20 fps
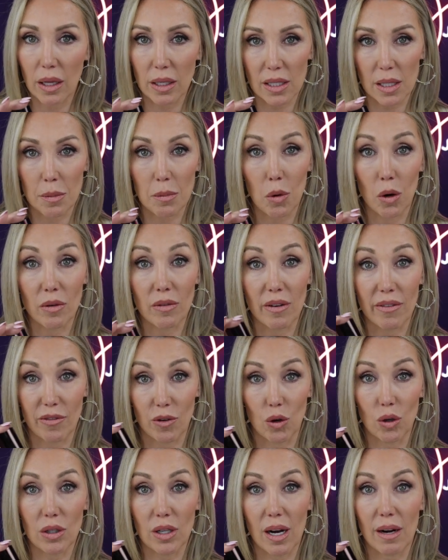It's a more of a
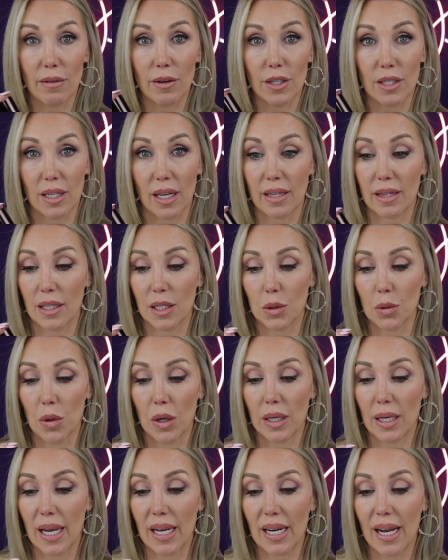full coverage like this
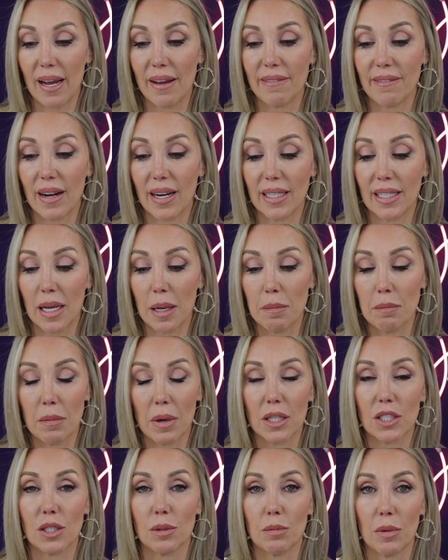one and I find it
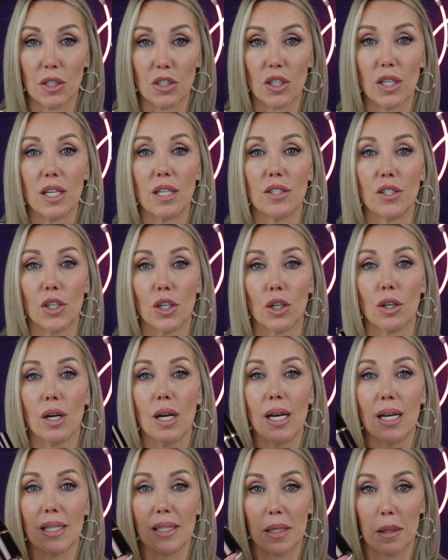much, much easier
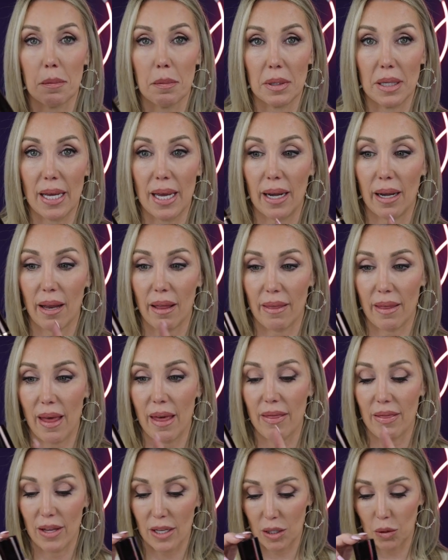to blend
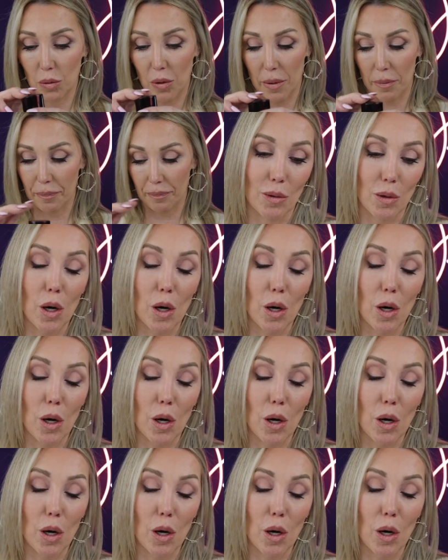than this one.